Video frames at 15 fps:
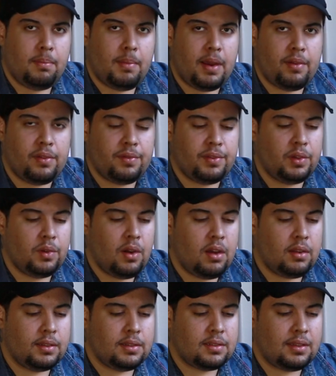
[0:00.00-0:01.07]
my review
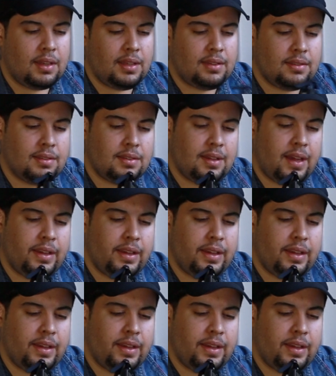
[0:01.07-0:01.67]
on this lens.